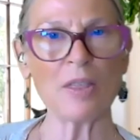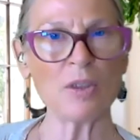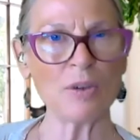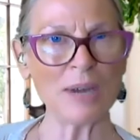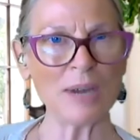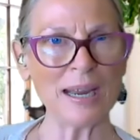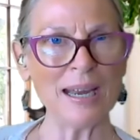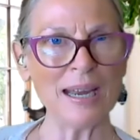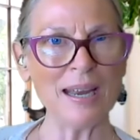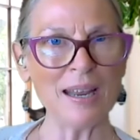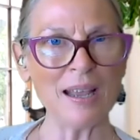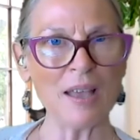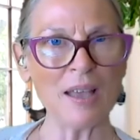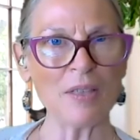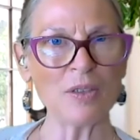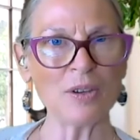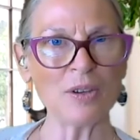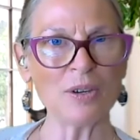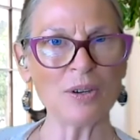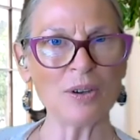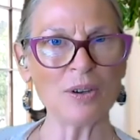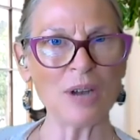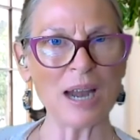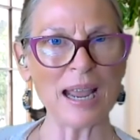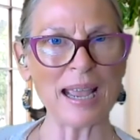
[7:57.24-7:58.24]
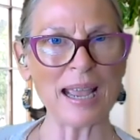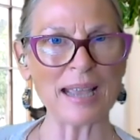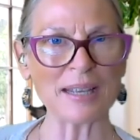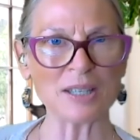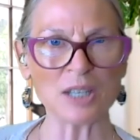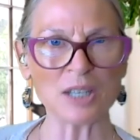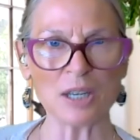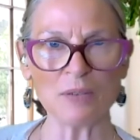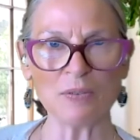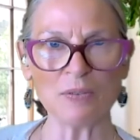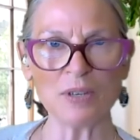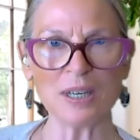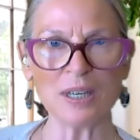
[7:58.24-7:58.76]
there any other
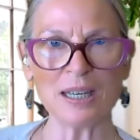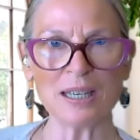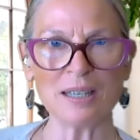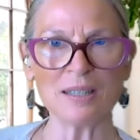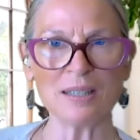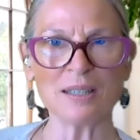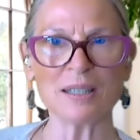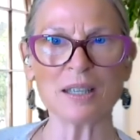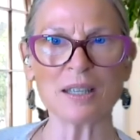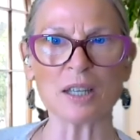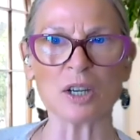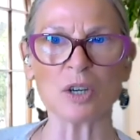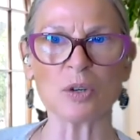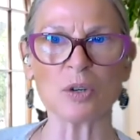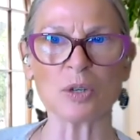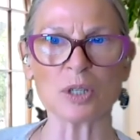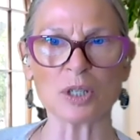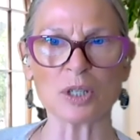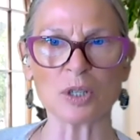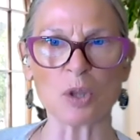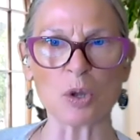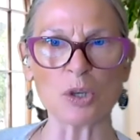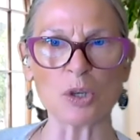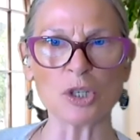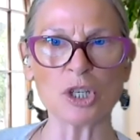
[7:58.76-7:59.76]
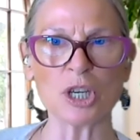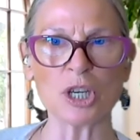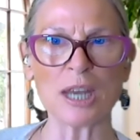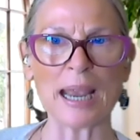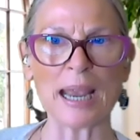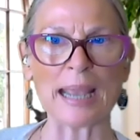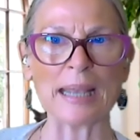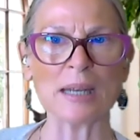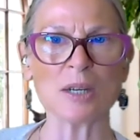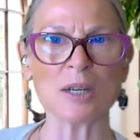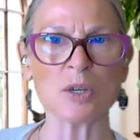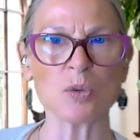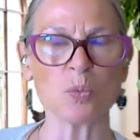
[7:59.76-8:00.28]
activities that are
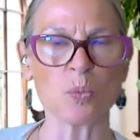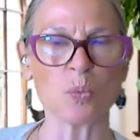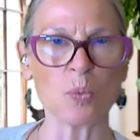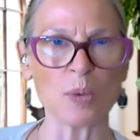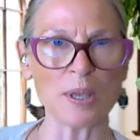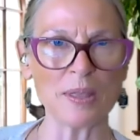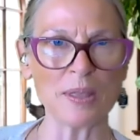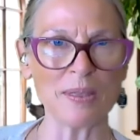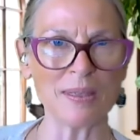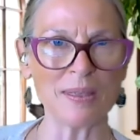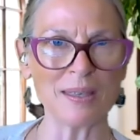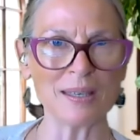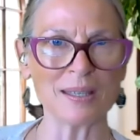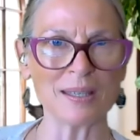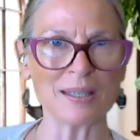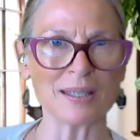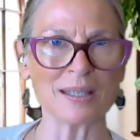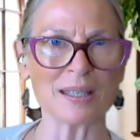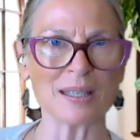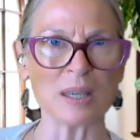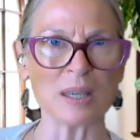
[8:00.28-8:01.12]
associated with this